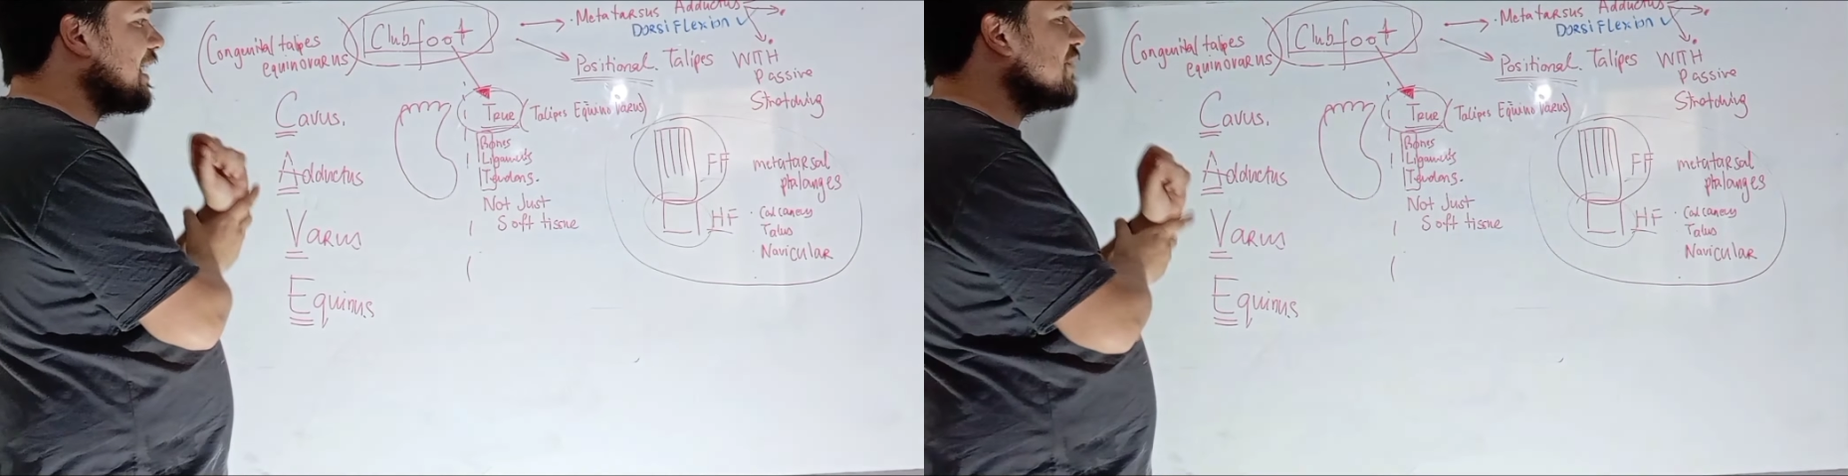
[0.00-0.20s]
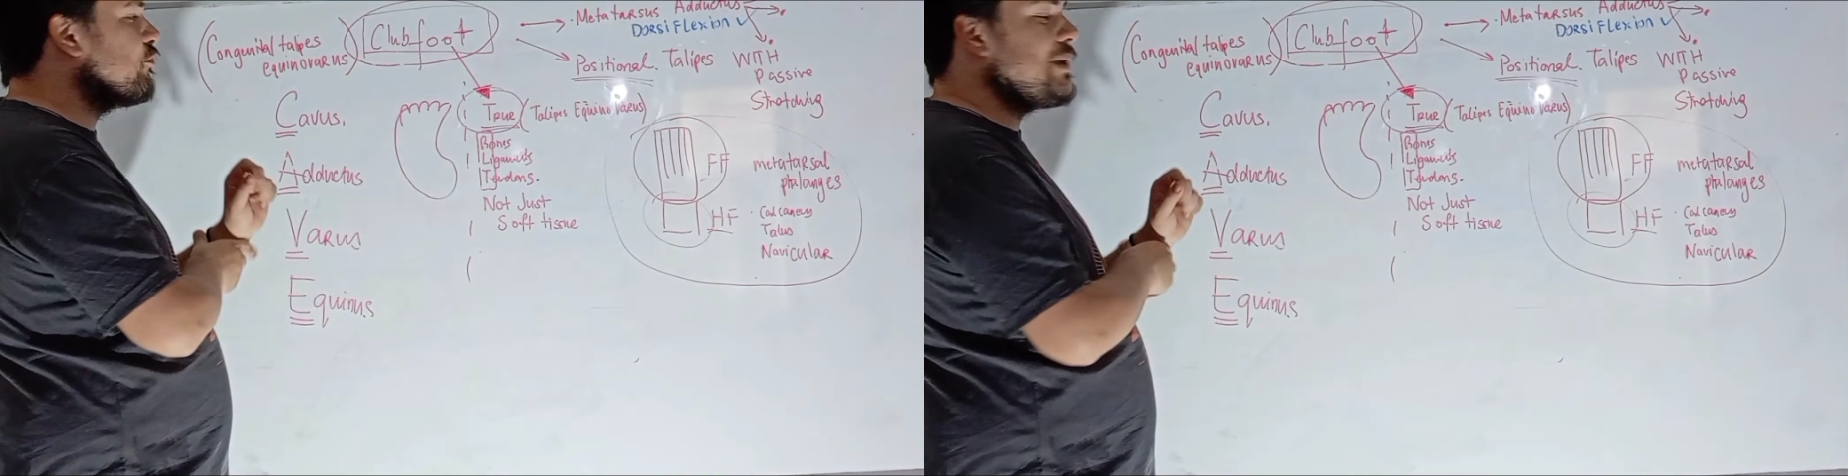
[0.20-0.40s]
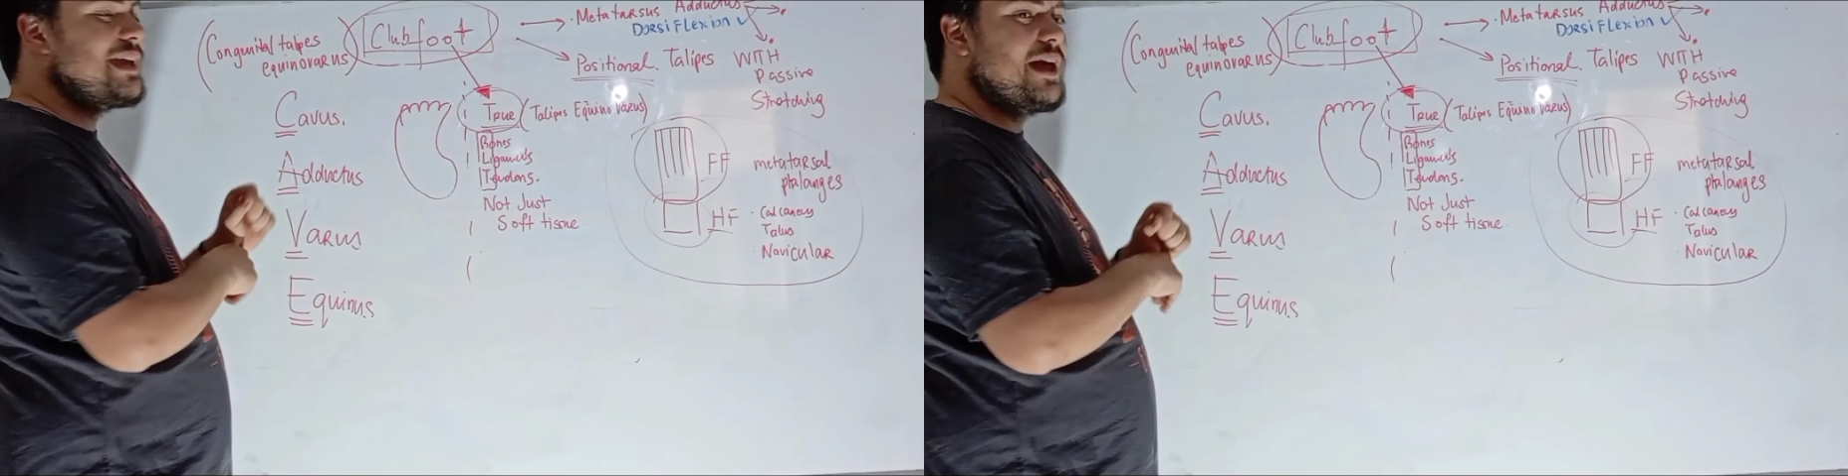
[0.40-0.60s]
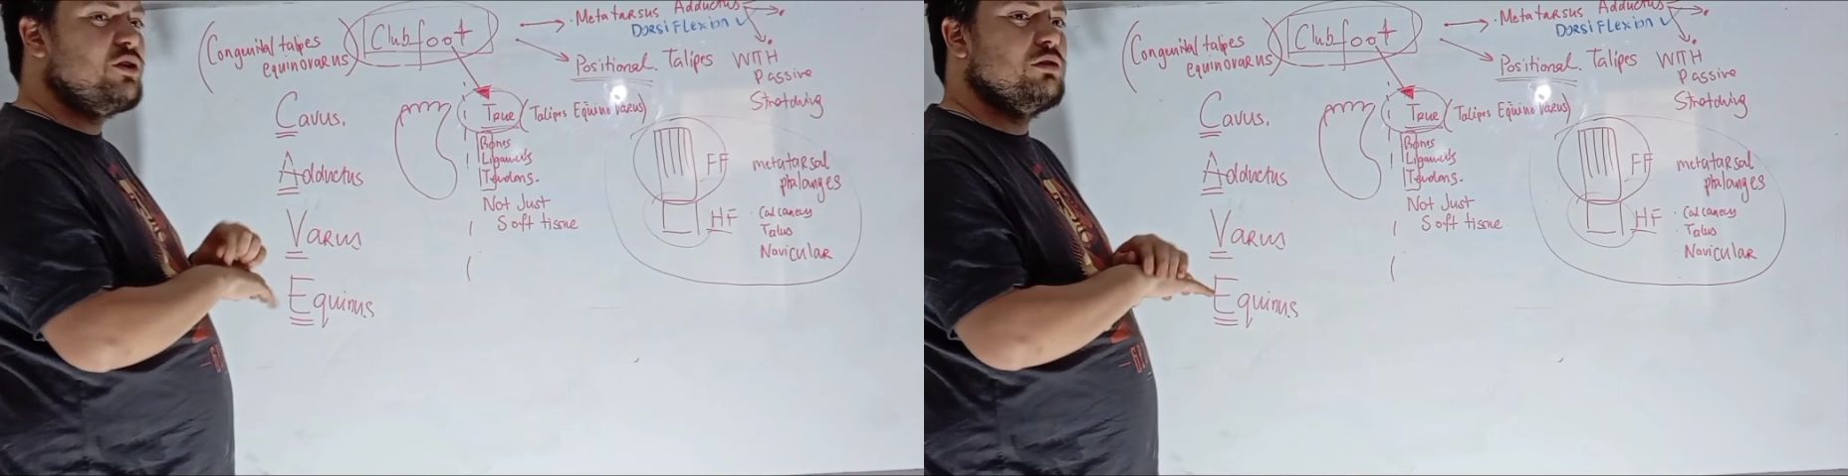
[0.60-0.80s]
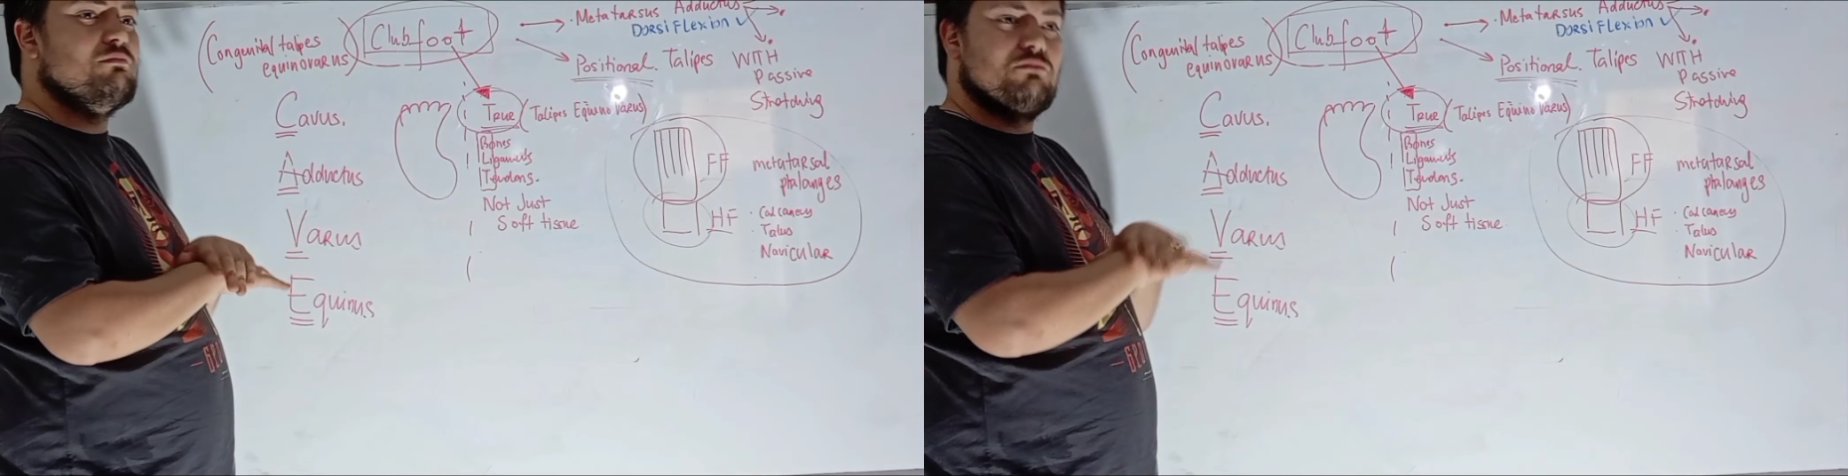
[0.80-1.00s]
If we
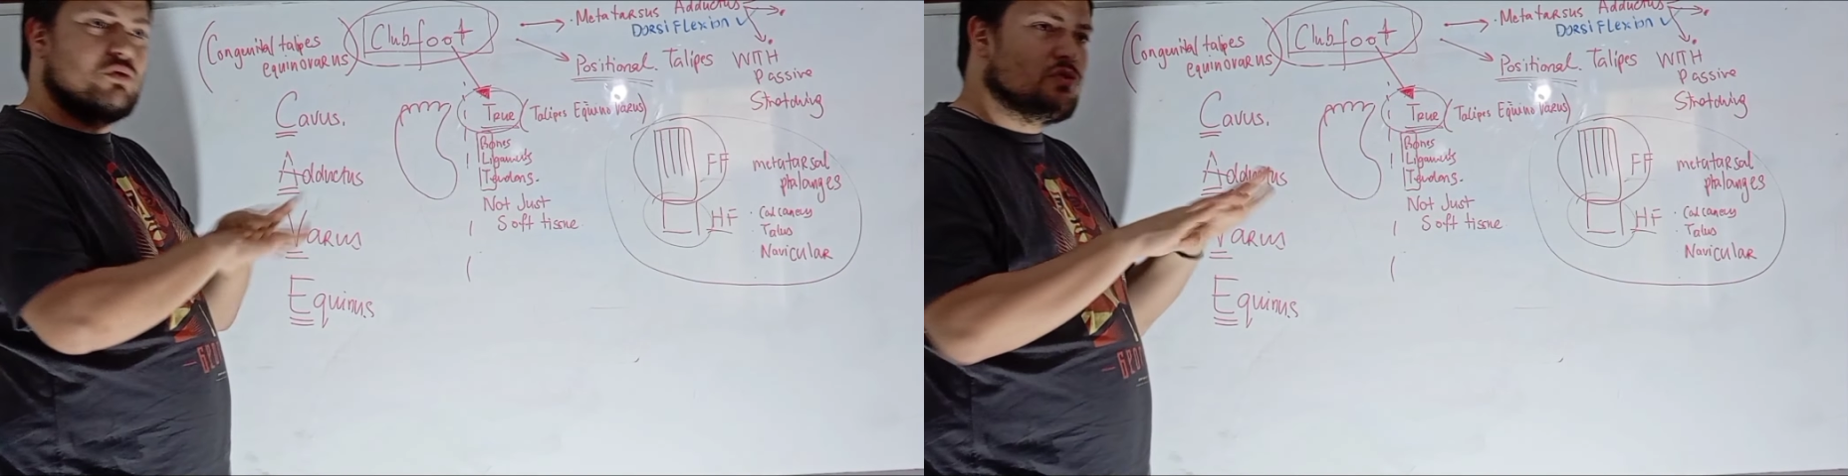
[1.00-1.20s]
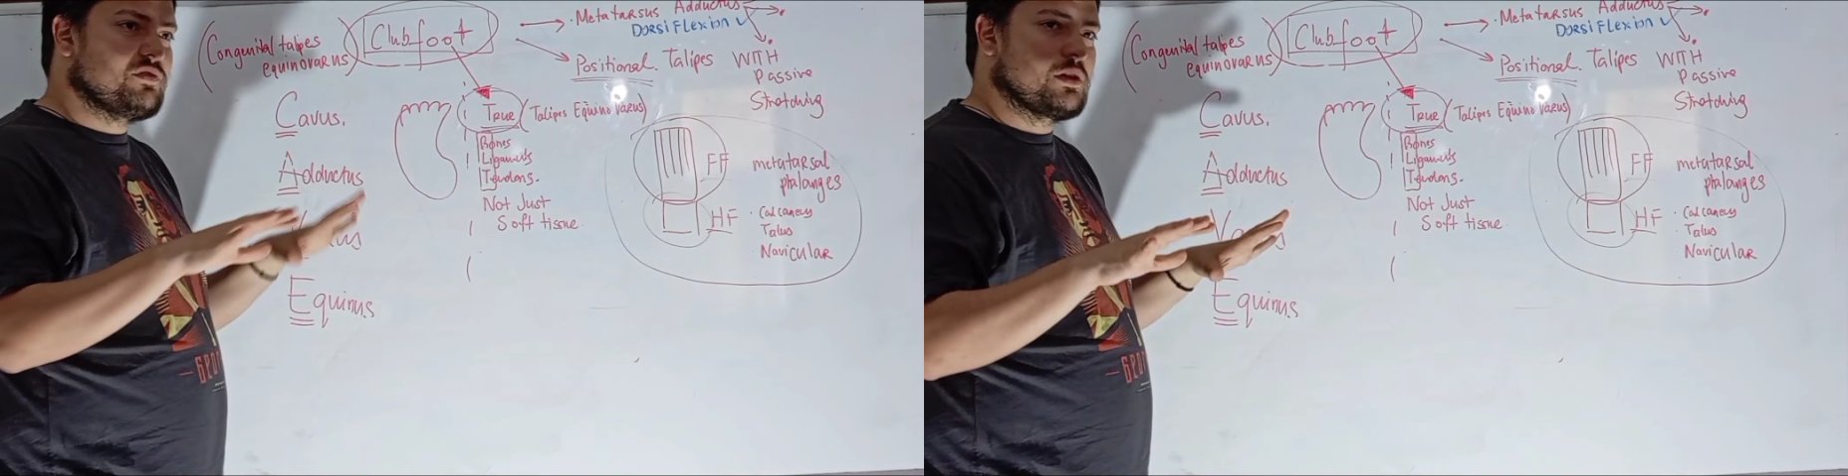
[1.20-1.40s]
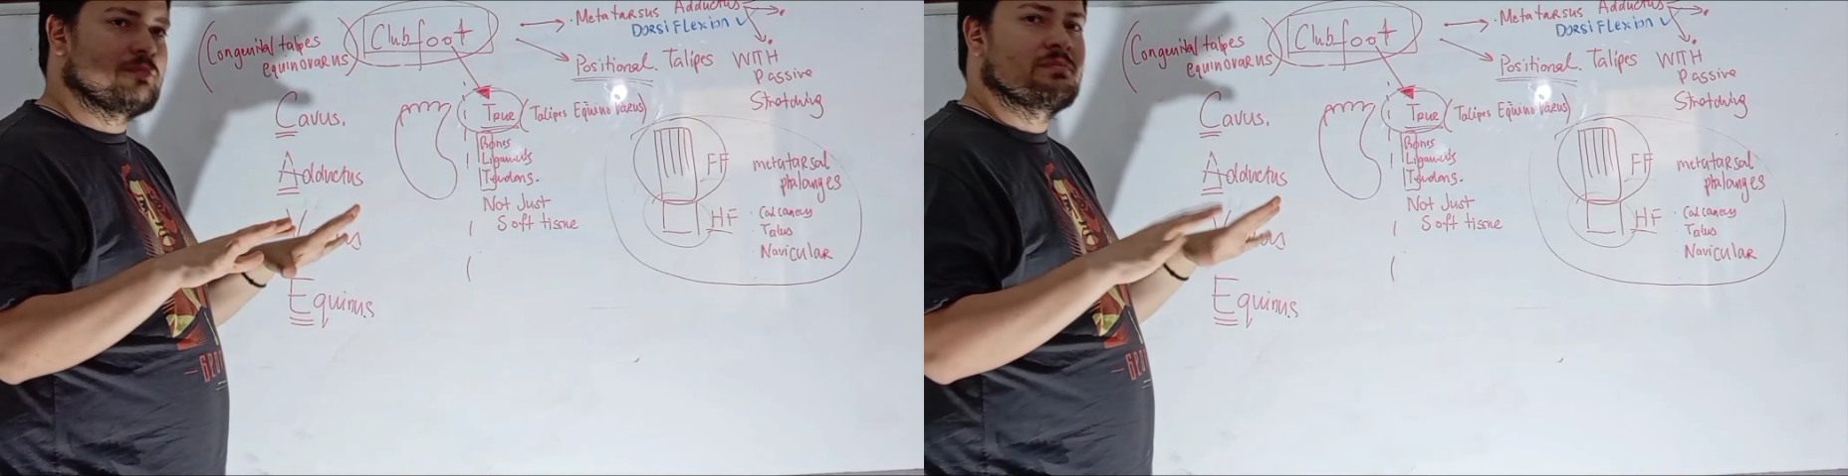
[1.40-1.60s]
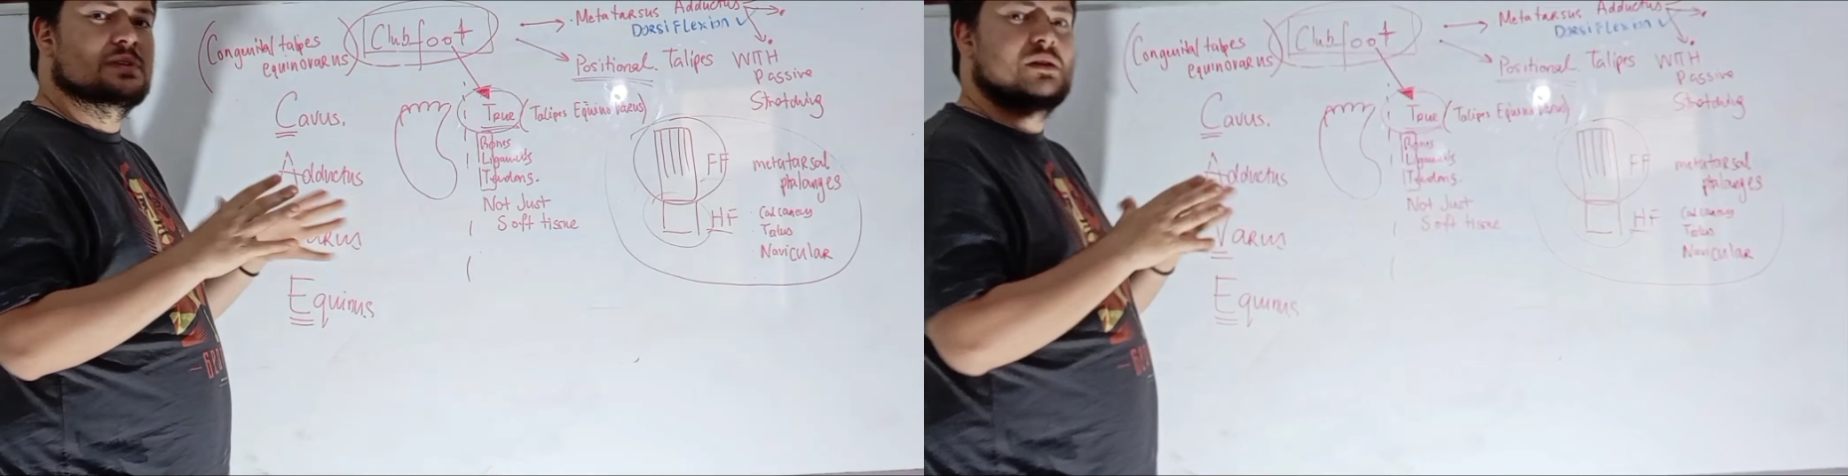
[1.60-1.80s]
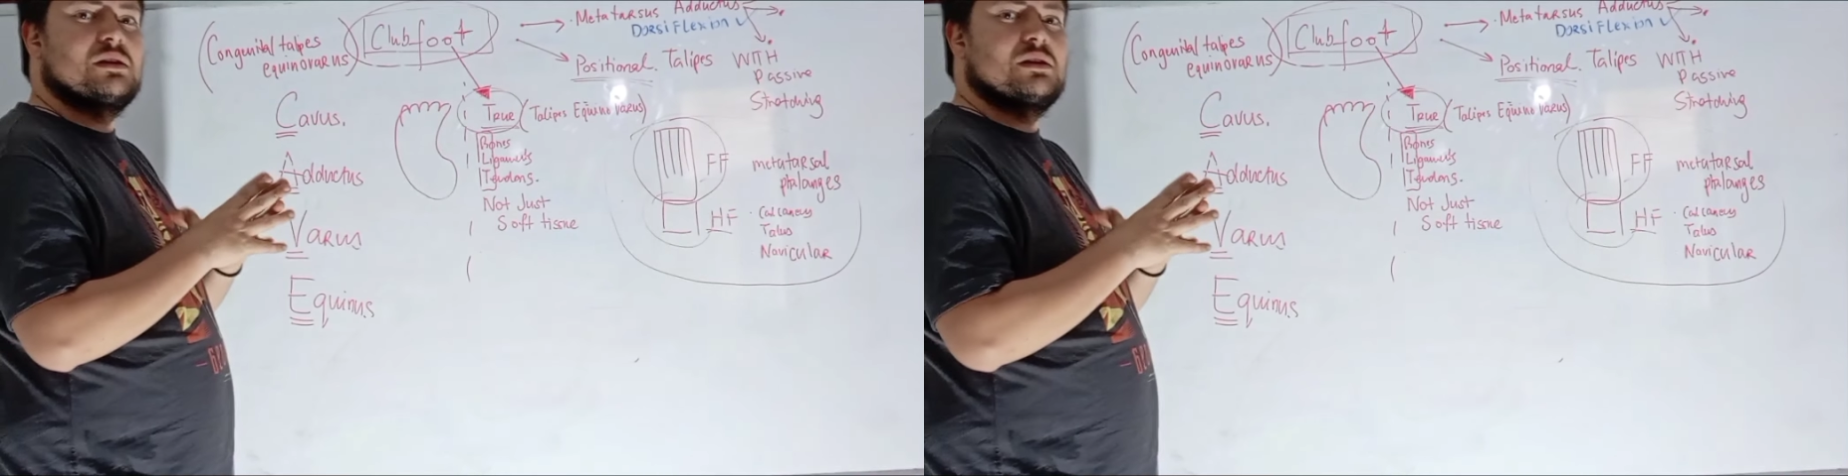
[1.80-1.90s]
cannot move them